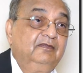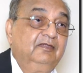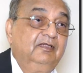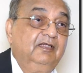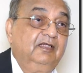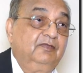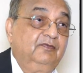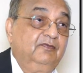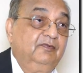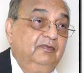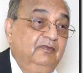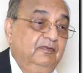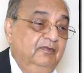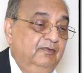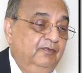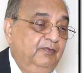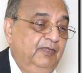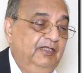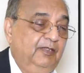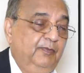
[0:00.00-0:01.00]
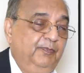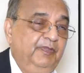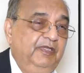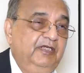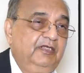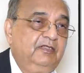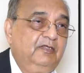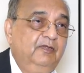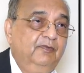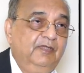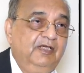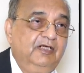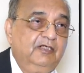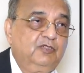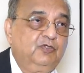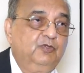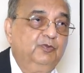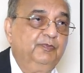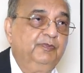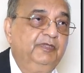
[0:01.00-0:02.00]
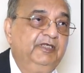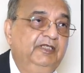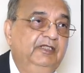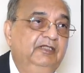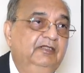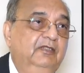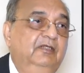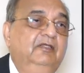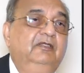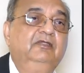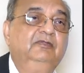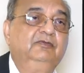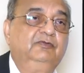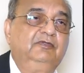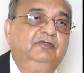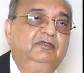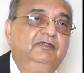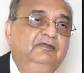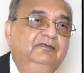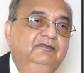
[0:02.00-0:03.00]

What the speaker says: That when the patient wants to breathe out